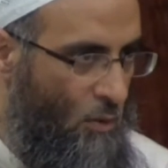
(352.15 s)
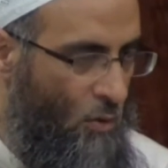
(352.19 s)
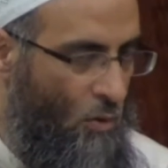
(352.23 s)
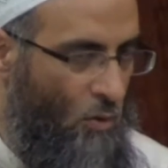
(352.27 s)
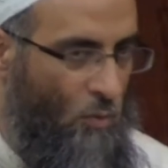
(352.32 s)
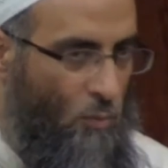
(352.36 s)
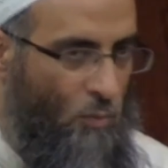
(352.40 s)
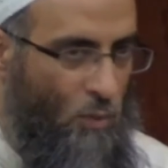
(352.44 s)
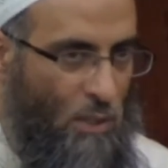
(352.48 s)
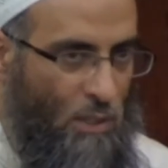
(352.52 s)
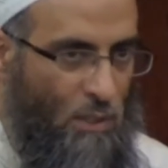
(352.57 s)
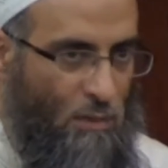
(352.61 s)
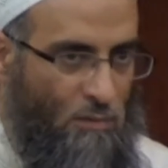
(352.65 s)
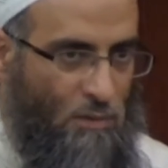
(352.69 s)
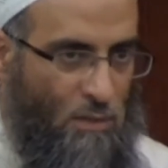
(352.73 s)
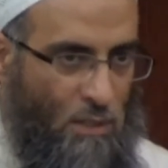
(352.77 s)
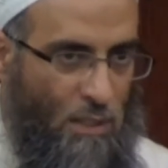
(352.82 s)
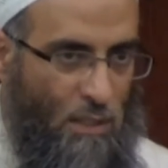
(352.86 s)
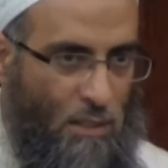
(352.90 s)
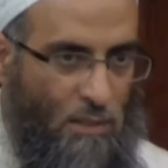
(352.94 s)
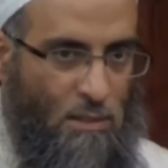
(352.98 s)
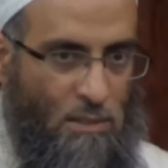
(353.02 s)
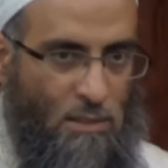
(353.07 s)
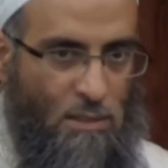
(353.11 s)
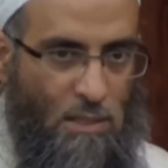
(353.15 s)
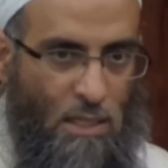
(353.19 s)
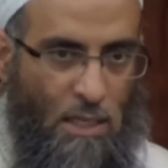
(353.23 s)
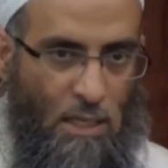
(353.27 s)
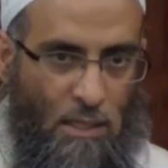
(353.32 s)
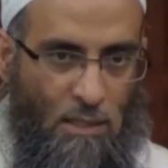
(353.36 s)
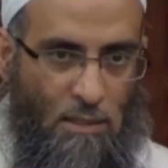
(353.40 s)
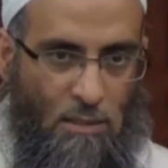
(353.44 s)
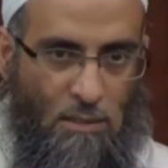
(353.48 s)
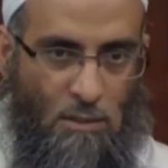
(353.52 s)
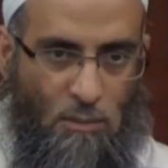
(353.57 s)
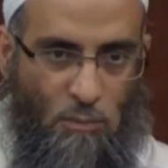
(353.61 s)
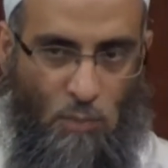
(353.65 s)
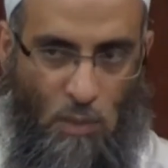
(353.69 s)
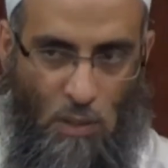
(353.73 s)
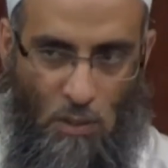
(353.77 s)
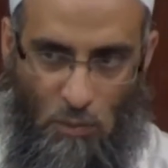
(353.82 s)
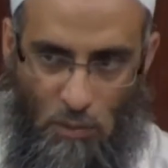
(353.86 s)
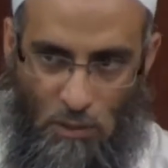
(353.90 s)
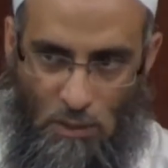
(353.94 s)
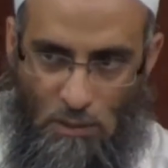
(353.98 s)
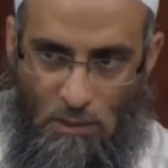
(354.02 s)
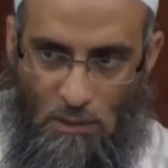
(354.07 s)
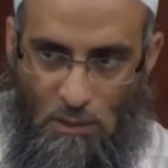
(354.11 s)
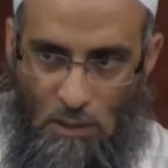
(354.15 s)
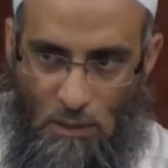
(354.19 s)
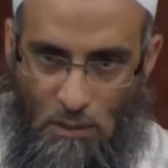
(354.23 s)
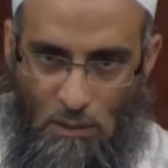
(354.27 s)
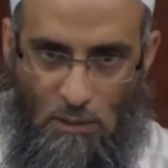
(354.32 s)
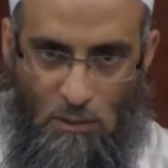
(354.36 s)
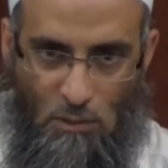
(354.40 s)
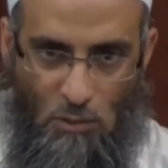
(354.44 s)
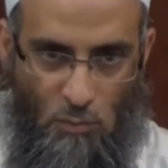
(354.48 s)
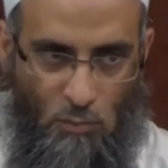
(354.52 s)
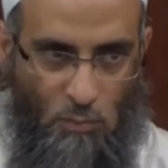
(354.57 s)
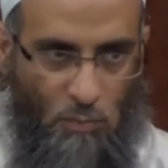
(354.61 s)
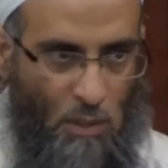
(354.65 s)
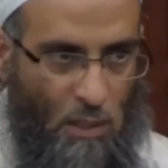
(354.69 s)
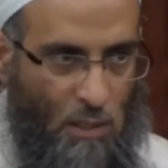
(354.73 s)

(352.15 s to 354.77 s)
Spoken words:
all beliefs in saints' powers that, you know,